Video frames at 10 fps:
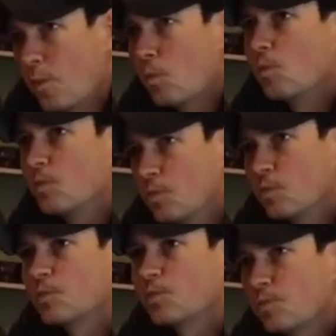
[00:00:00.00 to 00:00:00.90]
And goal
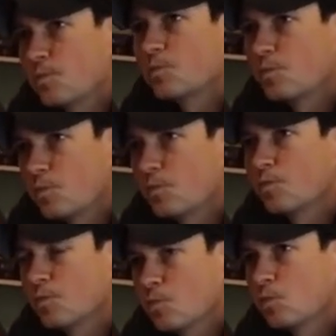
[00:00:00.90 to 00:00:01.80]
setting is something that means
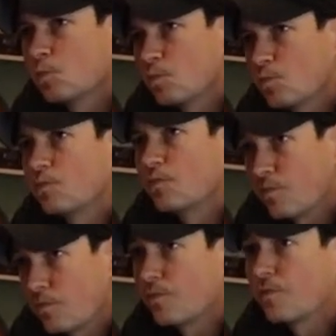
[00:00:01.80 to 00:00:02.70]
a lot to you.
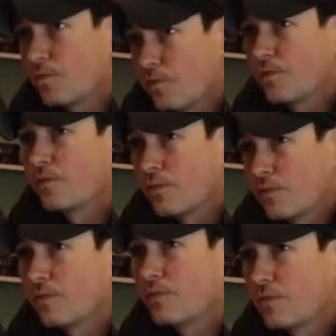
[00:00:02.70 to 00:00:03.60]
So um, tell me
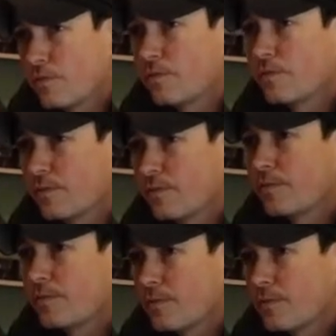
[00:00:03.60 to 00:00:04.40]
about, for you,